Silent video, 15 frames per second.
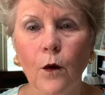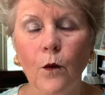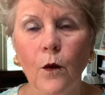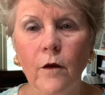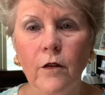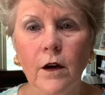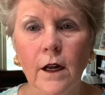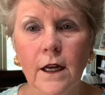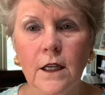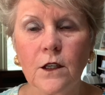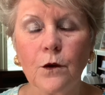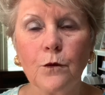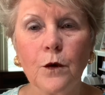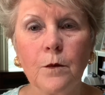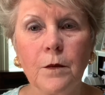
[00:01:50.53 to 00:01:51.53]

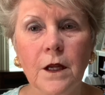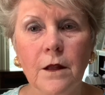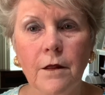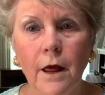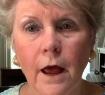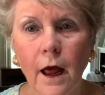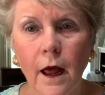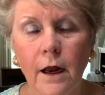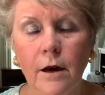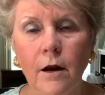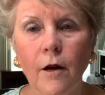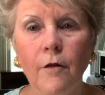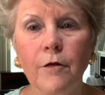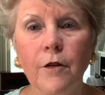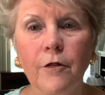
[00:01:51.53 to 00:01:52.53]
revelation would be that
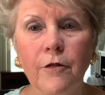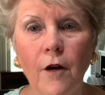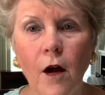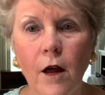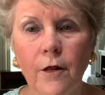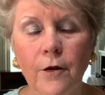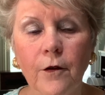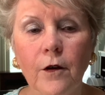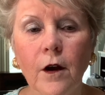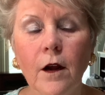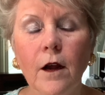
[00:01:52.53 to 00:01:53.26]
of the Father.